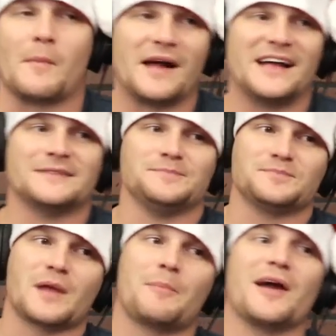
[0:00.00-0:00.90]
and
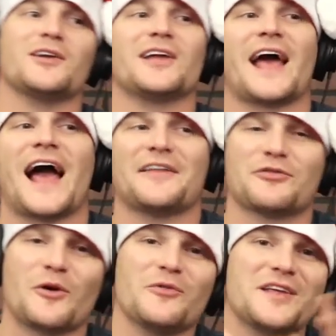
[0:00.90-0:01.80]
apparently I had
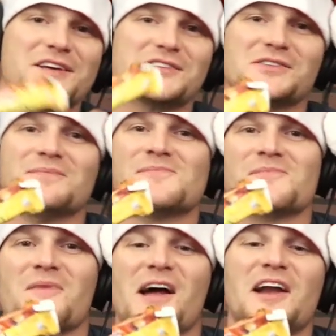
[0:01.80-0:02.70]
thrown this
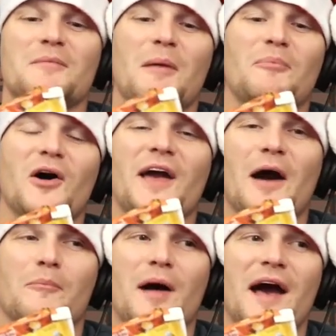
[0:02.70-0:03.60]
into my
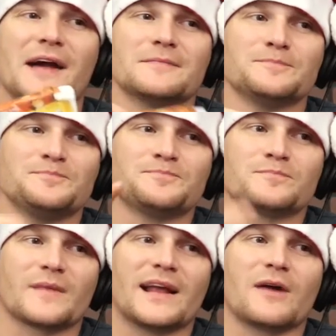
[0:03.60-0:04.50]
bug-out bag,
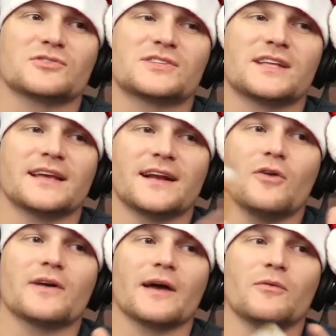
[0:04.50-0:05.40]
and I was thinking,
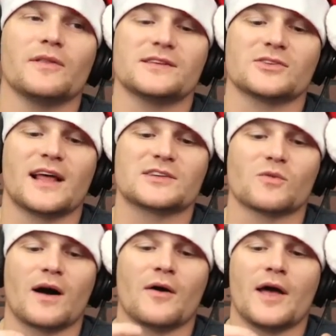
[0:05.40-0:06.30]
okay, well, this will last a
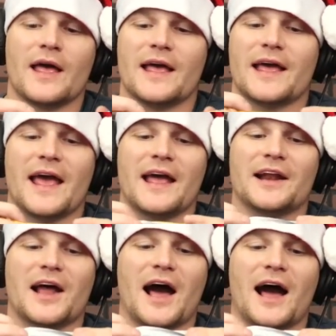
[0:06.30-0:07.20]
while.
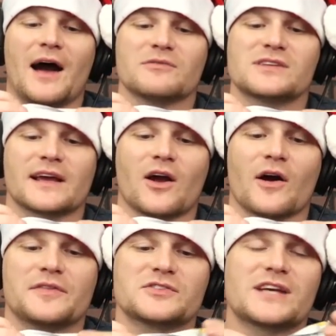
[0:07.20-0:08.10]
And I was like, all
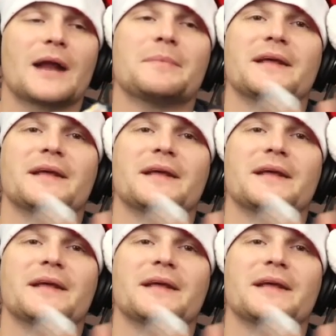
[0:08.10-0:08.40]
right, there's got to be an